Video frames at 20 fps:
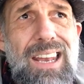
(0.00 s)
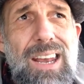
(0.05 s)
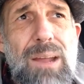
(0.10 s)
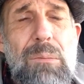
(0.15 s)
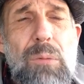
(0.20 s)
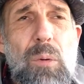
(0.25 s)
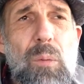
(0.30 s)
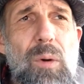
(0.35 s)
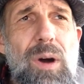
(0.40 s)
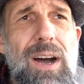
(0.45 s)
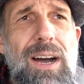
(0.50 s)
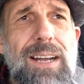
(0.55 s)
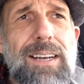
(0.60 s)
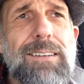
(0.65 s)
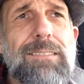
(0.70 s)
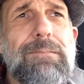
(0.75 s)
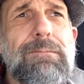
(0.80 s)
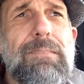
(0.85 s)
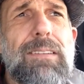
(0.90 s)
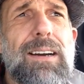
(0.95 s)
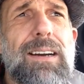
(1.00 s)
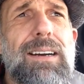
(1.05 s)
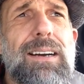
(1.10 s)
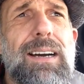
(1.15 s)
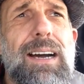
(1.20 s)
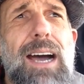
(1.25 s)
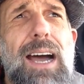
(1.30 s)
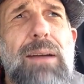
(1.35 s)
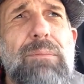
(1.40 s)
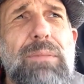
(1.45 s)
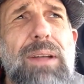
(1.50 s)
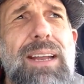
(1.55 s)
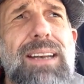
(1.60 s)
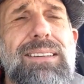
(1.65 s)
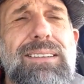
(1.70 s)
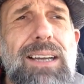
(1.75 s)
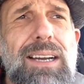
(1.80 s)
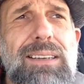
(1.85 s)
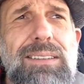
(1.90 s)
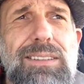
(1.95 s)
number one, I'm not
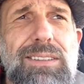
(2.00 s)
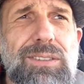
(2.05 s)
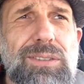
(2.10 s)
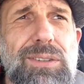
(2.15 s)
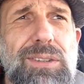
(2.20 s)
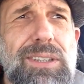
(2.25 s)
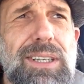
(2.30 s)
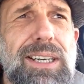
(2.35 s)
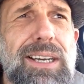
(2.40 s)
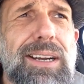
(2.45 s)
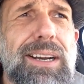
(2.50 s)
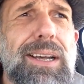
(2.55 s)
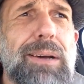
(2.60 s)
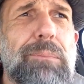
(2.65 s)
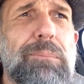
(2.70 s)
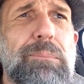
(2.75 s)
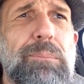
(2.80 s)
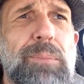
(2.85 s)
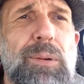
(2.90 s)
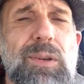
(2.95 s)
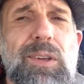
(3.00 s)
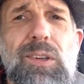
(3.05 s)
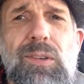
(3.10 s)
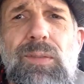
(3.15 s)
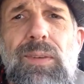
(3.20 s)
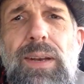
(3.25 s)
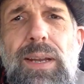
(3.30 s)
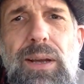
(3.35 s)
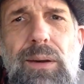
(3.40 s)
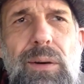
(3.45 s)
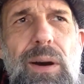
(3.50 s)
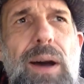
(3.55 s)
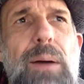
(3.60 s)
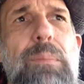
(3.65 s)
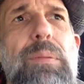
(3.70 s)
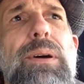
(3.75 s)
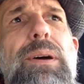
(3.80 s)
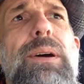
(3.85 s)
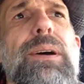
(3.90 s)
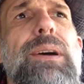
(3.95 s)
entirely sure I'm going to put this video
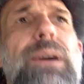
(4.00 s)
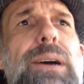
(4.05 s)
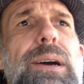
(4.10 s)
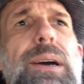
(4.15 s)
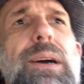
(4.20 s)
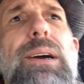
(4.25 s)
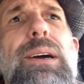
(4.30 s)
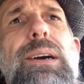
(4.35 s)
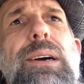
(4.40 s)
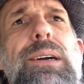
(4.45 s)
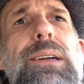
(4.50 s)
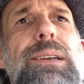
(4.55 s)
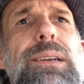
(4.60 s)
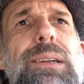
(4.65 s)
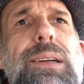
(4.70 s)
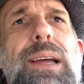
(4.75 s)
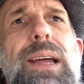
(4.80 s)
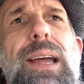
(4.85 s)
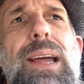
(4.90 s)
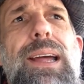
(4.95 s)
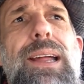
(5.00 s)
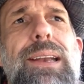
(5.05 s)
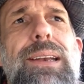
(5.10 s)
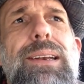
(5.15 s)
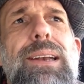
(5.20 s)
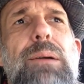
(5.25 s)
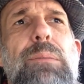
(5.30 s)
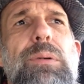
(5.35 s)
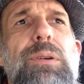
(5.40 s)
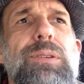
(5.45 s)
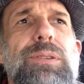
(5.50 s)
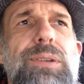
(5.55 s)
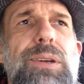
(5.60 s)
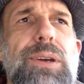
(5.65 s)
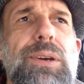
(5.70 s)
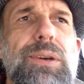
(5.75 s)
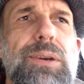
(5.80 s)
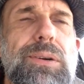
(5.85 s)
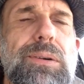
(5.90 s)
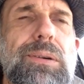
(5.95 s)
up. And number
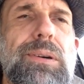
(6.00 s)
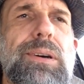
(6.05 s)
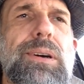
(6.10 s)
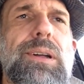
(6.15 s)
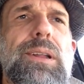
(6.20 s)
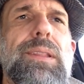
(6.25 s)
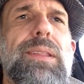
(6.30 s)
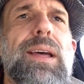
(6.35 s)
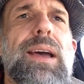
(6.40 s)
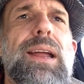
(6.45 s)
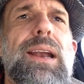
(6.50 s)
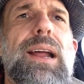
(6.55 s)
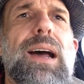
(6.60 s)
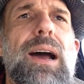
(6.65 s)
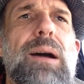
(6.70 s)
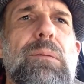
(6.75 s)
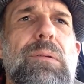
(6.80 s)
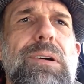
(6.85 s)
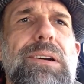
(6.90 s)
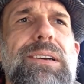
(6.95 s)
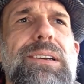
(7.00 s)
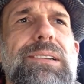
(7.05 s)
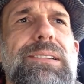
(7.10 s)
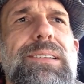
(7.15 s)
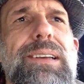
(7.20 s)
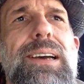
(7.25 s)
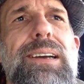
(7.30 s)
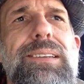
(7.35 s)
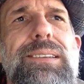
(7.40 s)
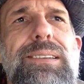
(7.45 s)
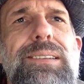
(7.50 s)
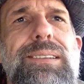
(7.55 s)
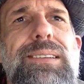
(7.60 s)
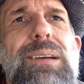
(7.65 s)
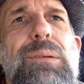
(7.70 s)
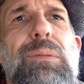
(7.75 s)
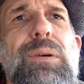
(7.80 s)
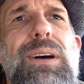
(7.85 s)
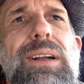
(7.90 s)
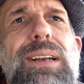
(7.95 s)
two, that I want to discuss
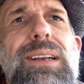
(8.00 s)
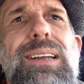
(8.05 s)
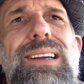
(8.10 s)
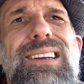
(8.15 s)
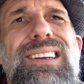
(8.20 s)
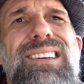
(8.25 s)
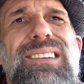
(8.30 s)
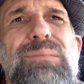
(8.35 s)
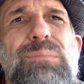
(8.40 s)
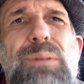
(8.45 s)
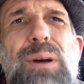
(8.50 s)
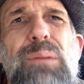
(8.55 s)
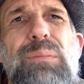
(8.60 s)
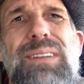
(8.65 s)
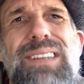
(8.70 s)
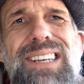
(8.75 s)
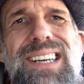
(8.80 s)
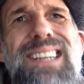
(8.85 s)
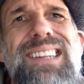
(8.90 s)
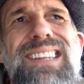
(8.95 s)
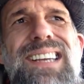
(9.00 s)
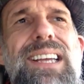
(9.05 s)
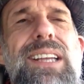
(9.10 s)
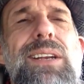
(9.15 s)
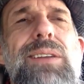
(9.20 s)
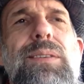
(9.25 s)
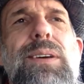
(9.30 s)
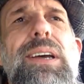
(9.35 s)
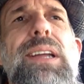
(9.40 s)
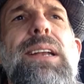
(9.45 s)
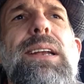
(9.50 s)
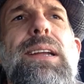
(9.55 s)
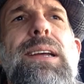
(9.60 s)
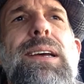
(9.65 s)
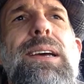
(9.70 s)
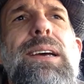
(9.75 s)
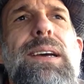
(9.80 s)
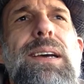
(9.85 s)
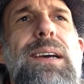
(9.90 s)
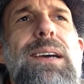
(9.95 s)
somewhat, probably at the end of it,
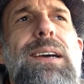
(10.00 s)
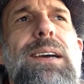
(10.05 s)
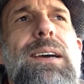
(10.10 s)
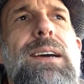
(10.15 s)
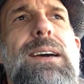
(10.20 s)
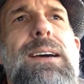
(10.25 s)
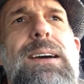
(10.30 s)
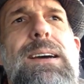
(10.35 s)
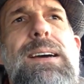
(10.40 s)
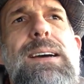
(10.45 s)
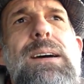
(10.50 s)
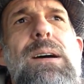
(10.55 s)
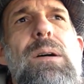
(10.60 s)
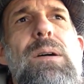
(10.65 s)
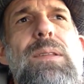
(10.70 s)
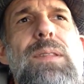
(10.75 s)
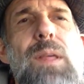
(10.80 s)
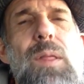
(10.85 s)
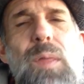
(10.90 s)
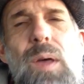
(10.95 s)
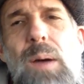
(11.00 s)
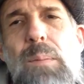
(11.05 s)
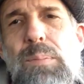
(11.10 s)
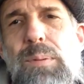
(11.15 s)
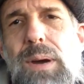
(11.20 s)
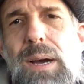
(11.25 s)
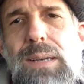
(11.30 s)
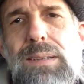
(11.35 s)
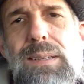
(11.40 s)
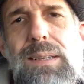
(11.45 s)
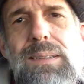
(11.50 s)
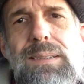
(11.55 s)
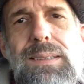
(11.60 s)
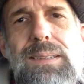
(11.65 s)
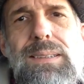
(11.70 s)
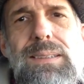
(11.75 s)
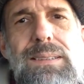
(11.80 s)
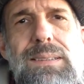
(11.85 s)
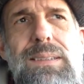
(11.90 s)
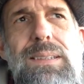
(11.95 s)
the thought
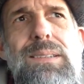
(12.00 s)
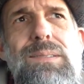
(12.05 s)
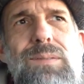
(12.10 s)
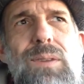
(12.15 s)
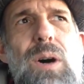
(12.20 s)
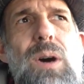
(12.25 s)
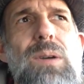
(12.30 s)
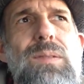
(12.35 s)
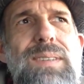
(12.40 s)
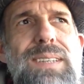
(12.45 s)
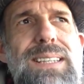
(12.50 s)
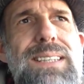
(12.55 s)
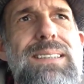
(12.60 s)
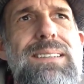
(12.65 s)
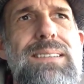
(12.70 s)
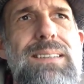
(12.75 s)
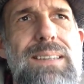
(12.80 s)
processes involving